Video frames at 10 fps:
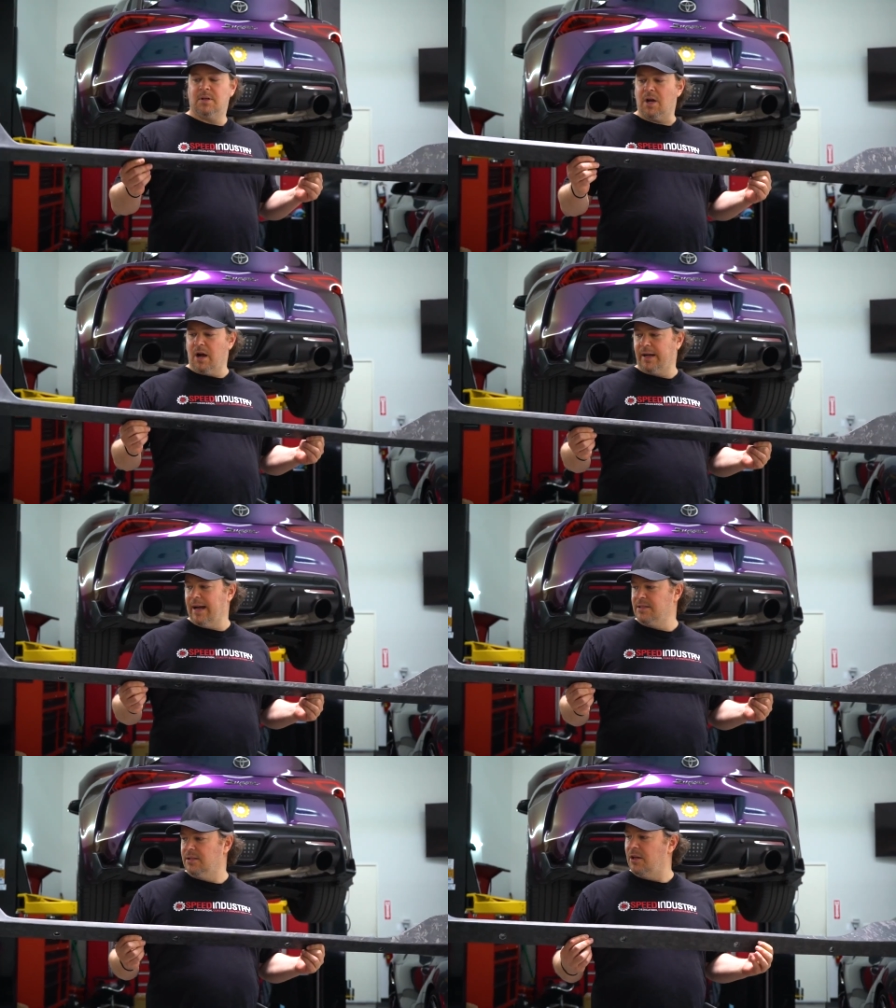All right,
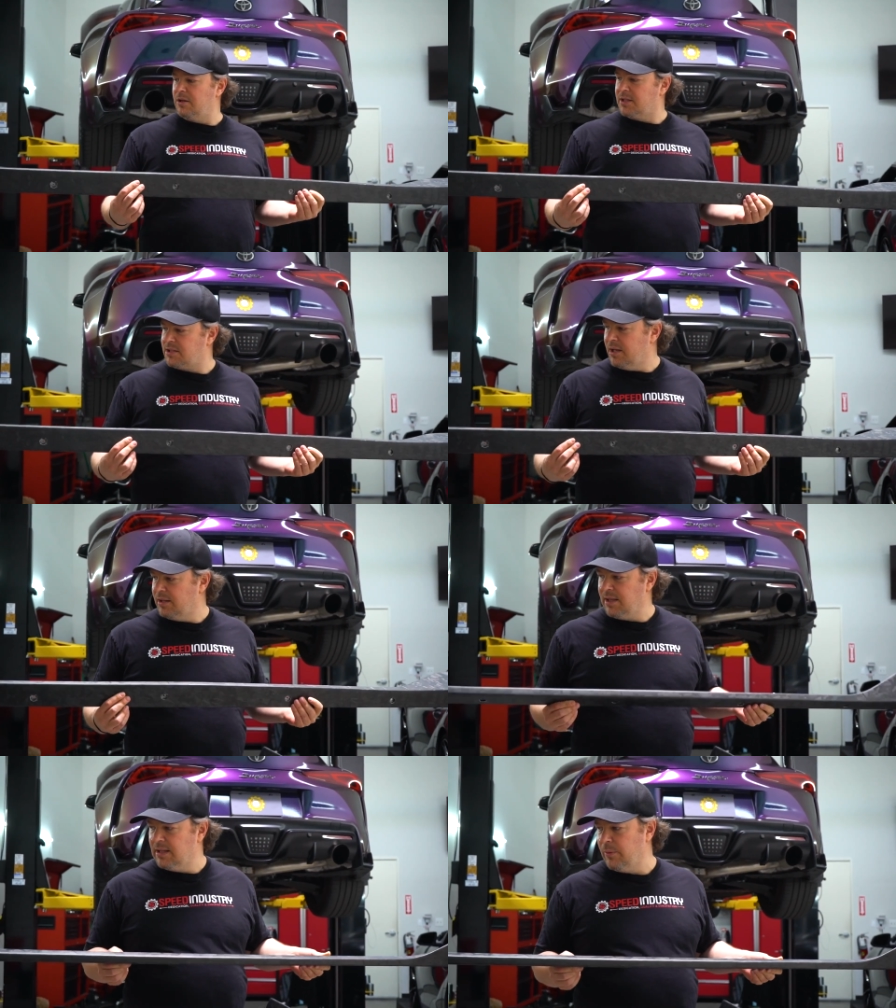guys, another
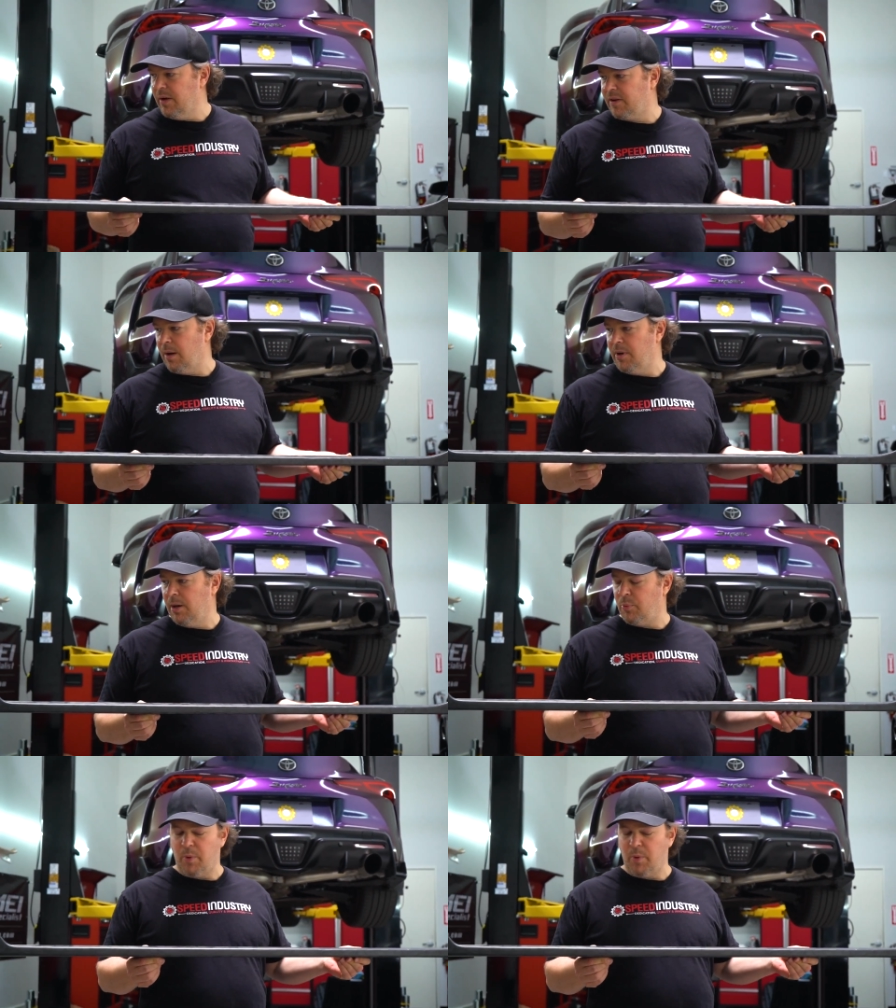exciting thing that we have coming up,